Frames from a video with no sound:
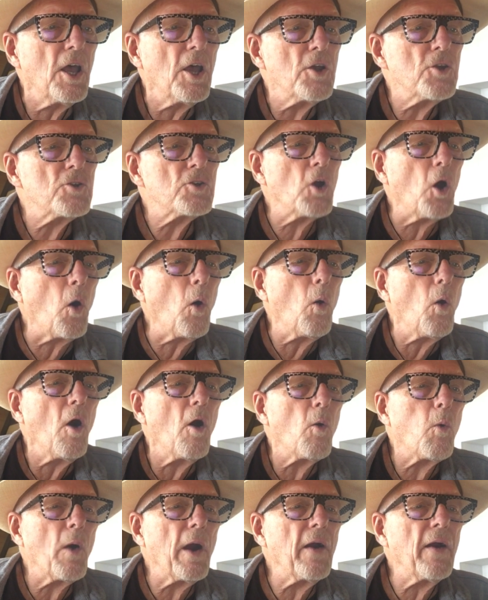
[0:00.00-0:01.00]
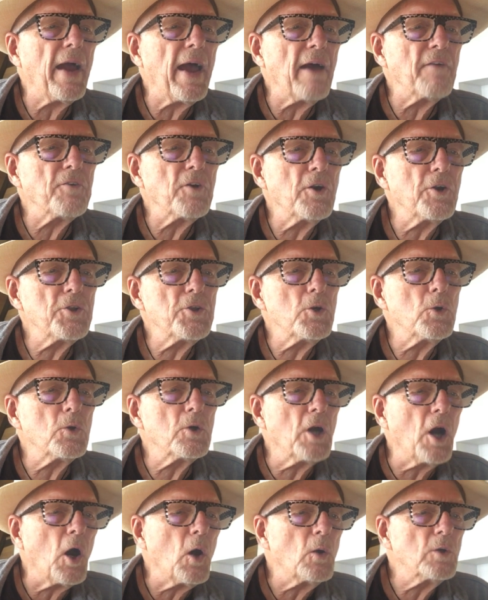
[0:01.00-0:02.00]
So wherever you
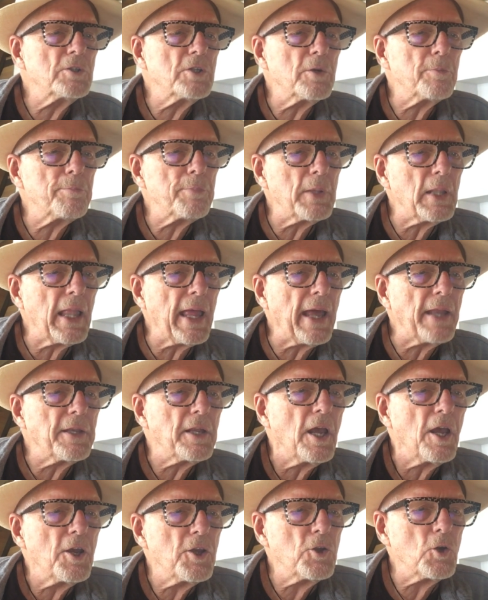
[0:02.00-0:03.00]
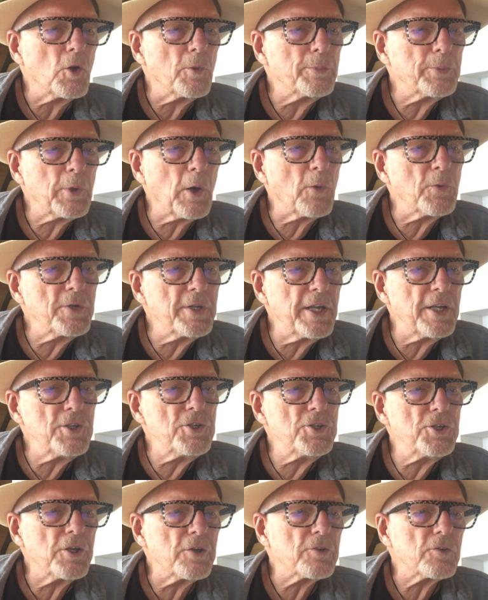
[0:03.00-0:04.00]
go to plant your
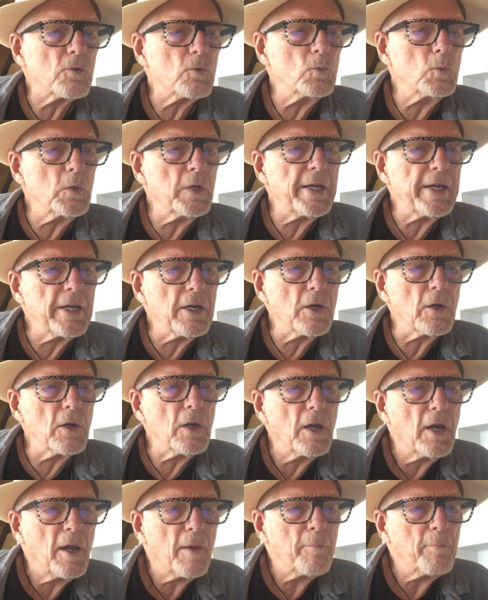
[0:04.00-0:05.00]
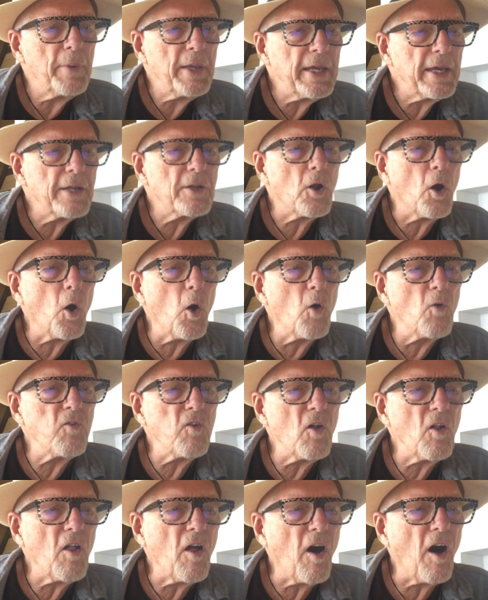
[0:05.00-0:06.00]
prodigious rear, be it
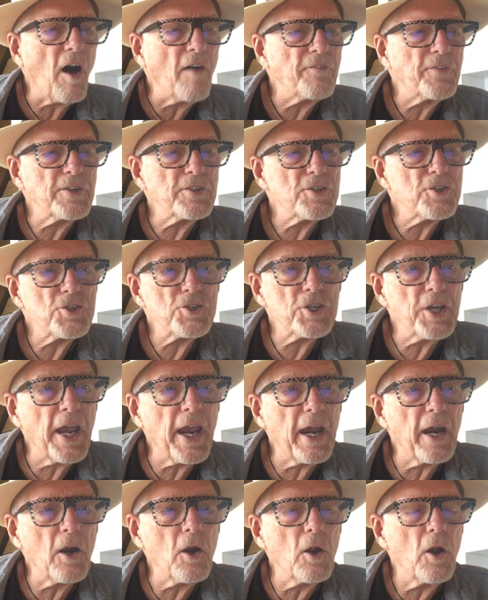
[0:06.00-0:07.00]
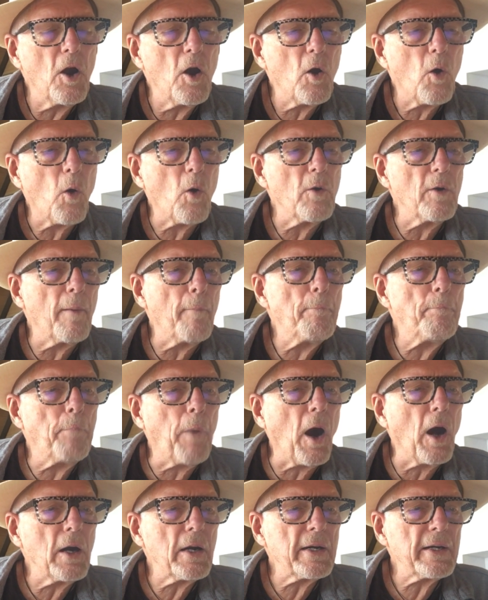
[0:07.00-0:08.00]
oval office chair or a
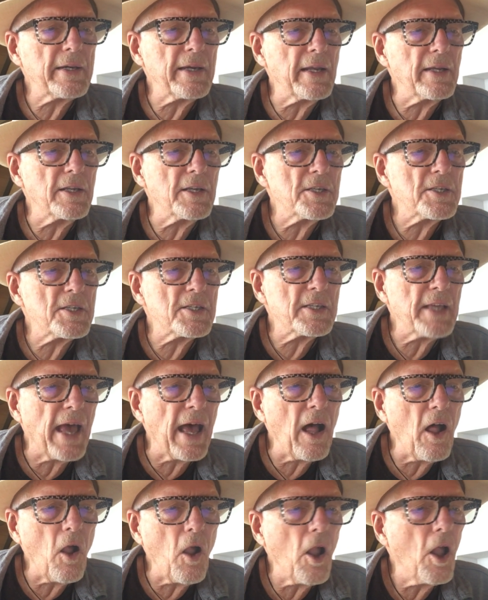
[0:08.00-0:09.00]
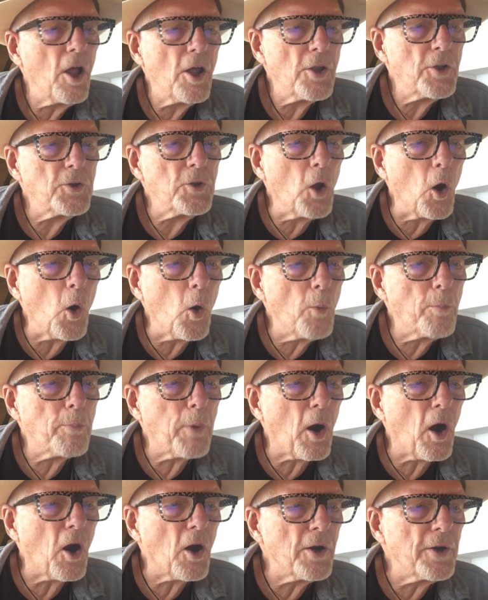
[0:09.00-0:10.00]
bunk in a cell, no
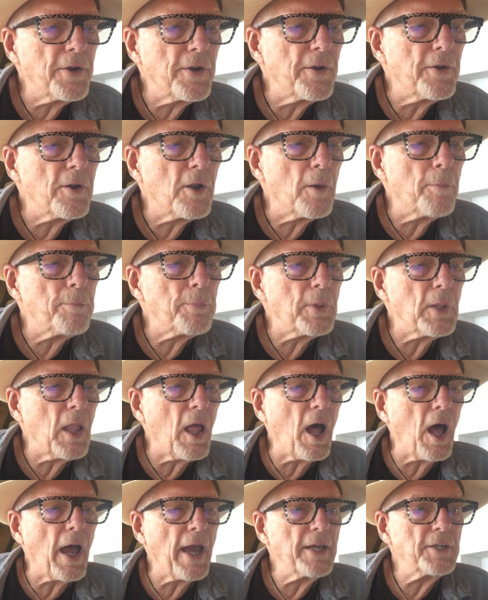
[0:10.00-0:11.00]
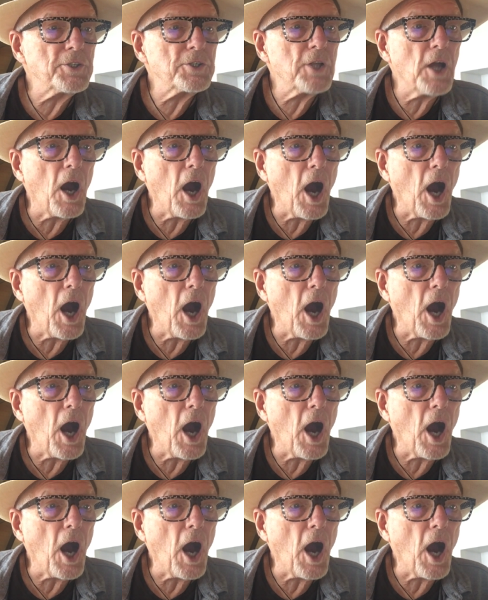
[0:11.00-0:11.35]
pardon applies to